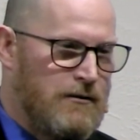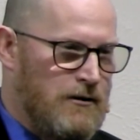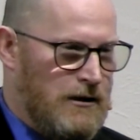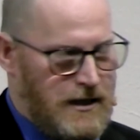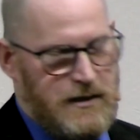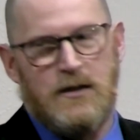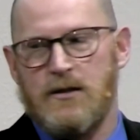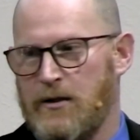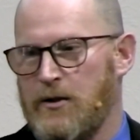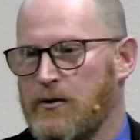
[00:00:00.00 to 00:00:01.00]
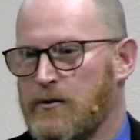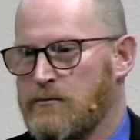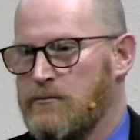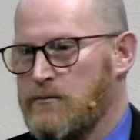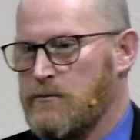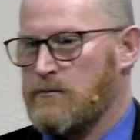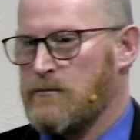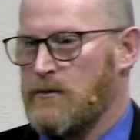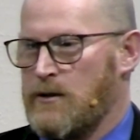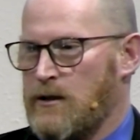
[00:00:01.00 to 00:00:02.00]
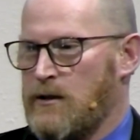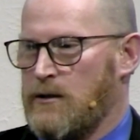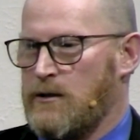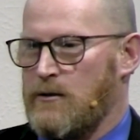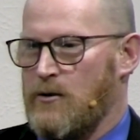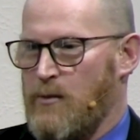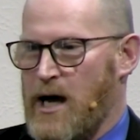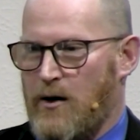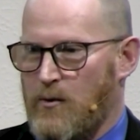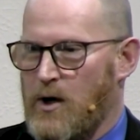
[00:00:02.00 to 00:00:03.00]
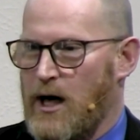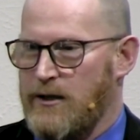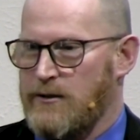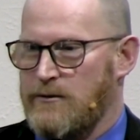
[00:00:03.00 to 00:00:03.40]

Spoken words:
listens to you. No matter what.